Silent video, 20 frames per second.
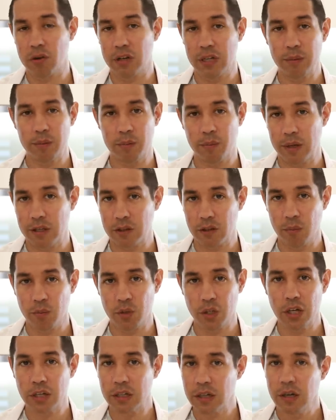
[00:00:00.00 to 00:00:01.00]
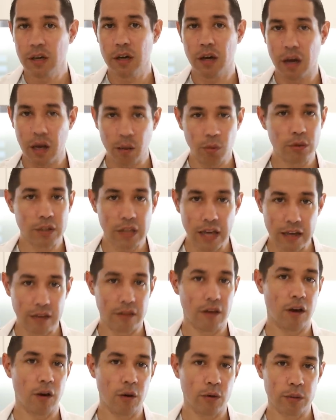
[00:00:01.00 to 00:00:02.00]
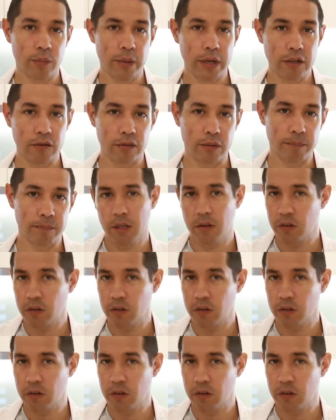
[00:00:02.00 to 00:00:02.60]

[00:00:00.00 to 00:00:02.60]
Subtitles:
a deep space object, I will take the whole spectrum.